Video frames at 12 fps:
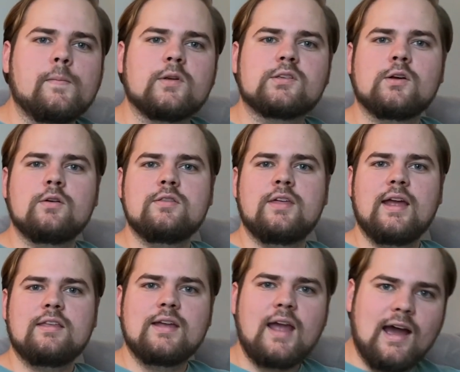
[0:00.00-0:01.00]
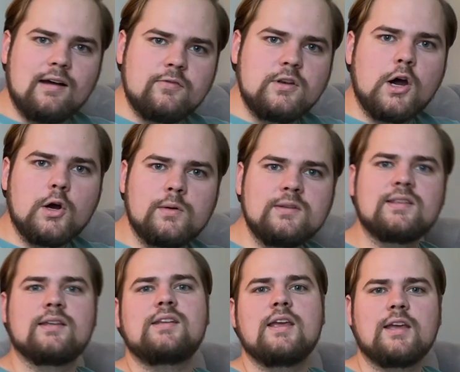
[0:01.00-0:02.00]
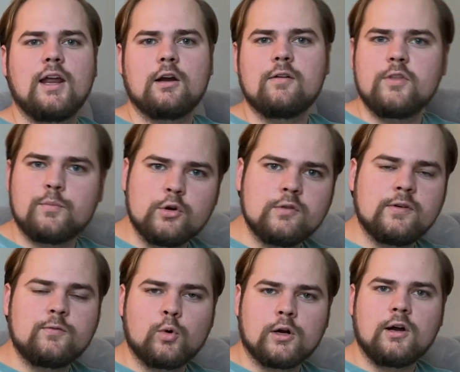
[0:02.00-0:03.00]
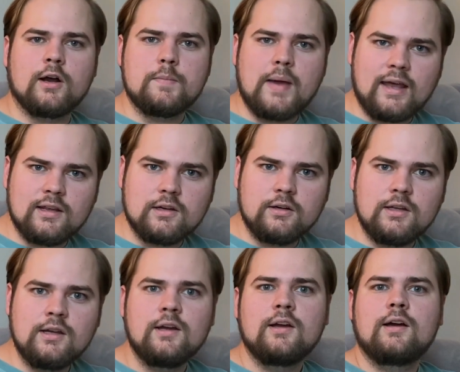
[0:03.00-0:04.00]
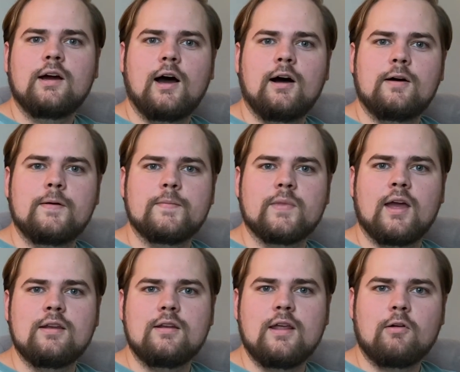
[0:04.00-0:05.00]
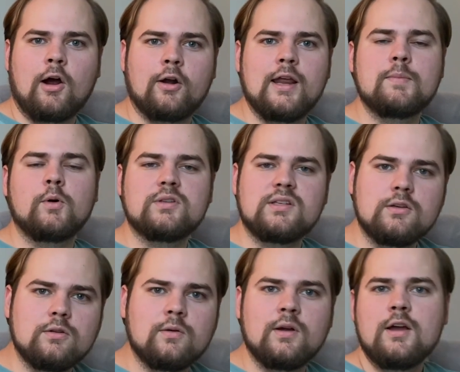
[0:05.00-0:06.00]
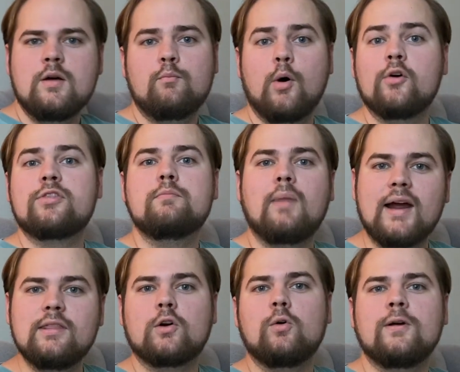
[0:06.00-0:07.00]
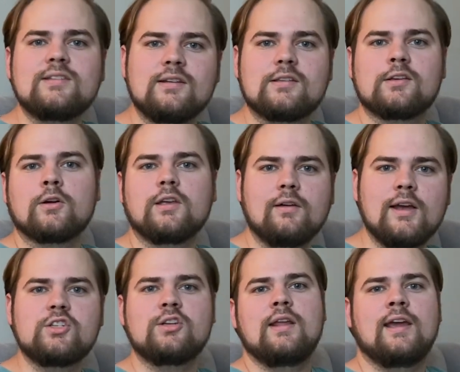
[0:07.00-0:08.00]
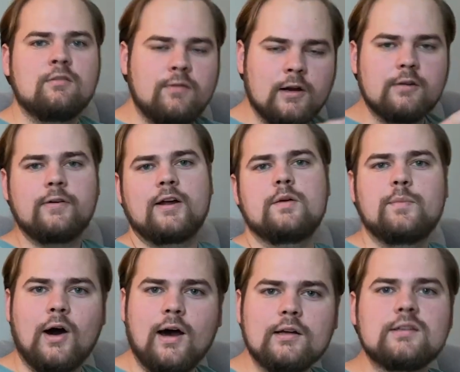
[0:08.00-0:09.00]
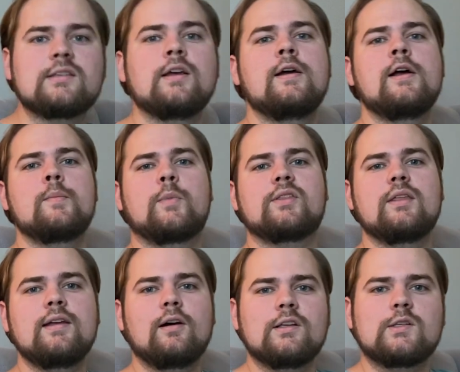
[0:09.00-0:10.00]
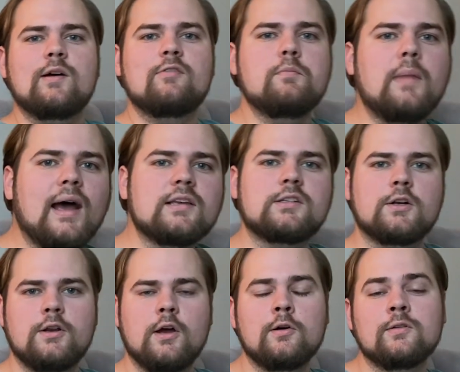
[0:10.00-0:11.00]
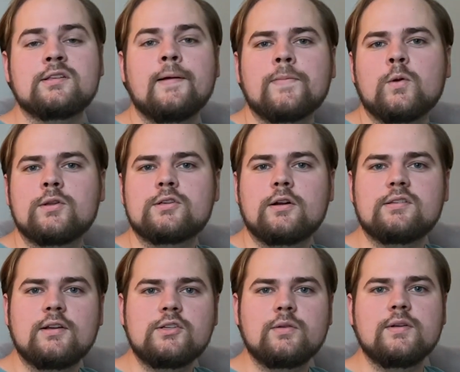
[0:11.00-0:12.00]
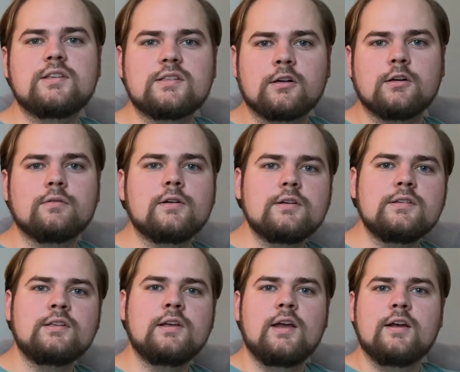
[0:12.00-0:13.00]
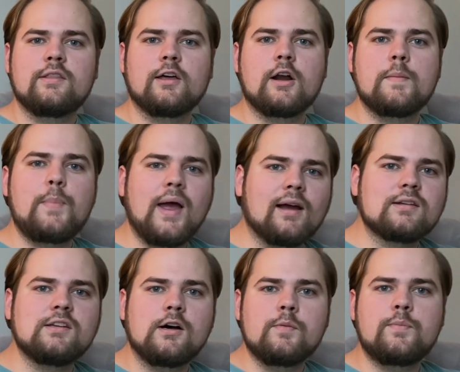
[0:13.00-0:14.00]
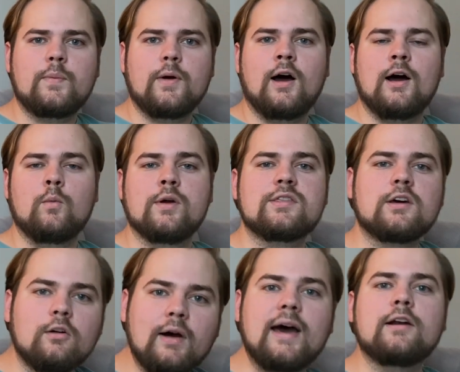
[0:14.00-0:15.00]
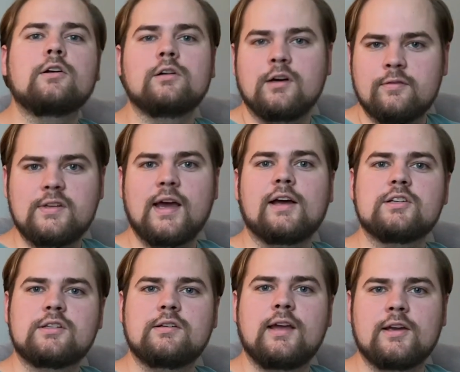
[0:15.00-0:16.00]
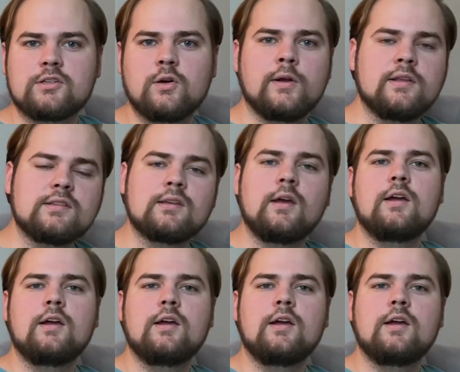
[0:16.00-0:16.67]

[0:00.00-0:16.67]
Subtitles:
So they have nodes that take care of the proof of work automatically and are able to both mine the coins into circulation and verify the blocks. But then they also have master nodes, which are essentially servers that are backed up with collateral of Dash coins.